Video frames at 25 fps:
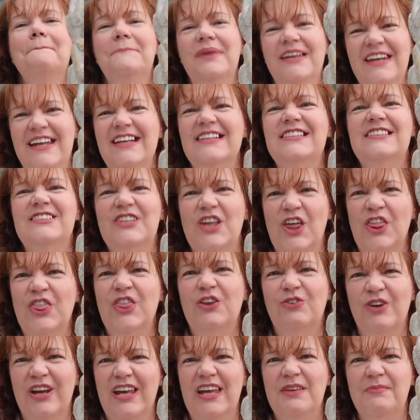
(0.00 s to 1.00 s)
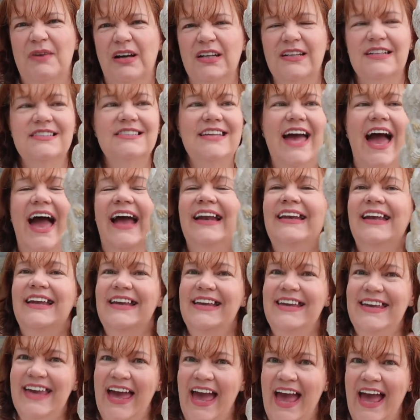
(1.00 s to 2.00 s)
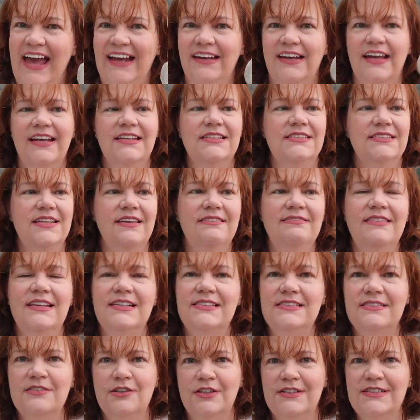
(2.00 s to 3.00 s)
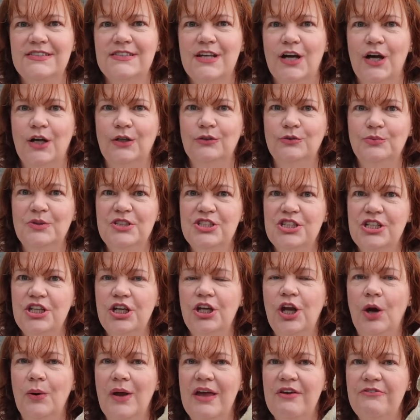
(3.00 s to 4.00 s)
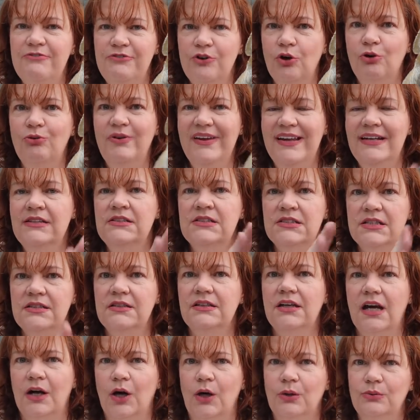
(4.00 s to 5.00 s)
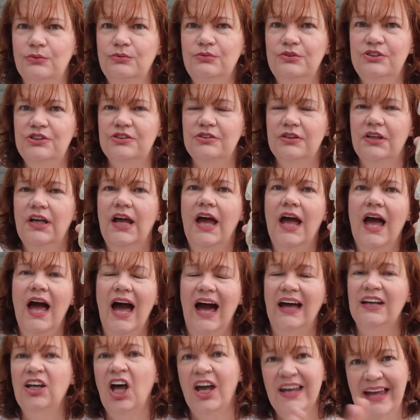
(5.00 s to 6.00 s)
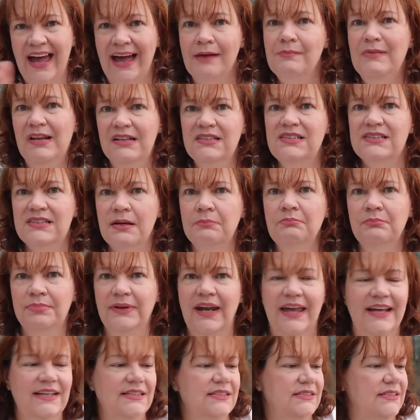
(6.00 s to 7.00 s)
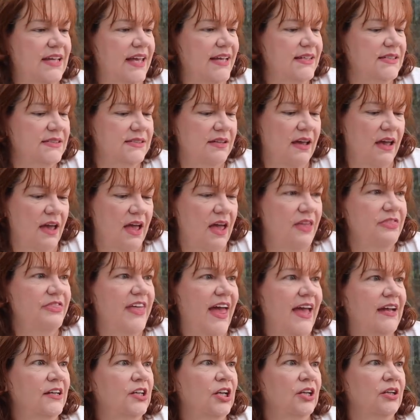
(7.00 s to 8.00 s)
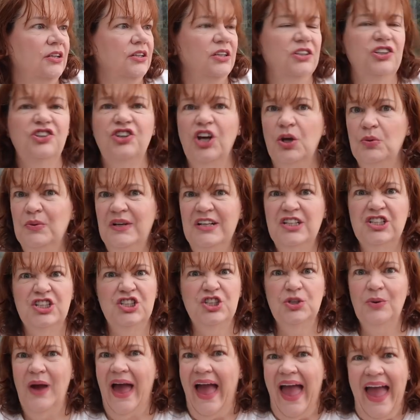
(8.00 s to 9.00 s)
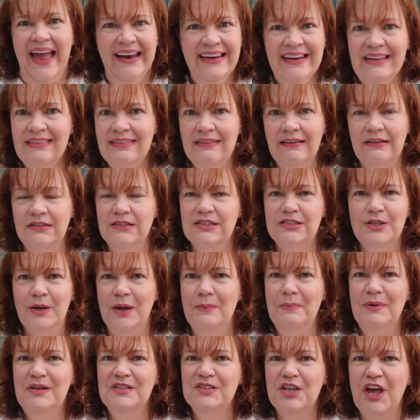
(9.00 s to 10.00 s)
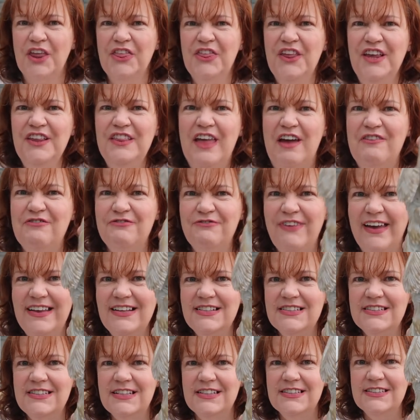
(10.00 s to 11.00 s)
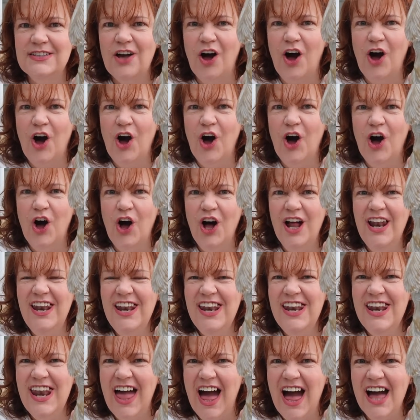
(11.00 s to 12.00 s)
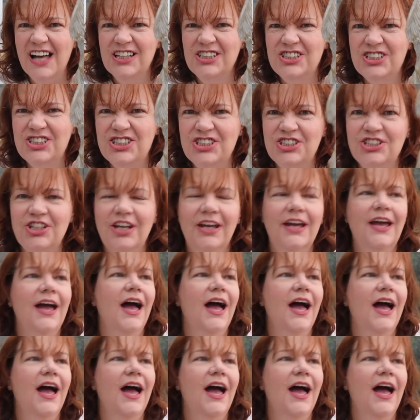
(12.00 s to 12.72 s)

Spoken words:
But it's the three monkeys. And again, it's in this nice gold, which, you know, if you're into the gold, and I am in some places, then you don't need to do anything to it, because I think their faces are lush.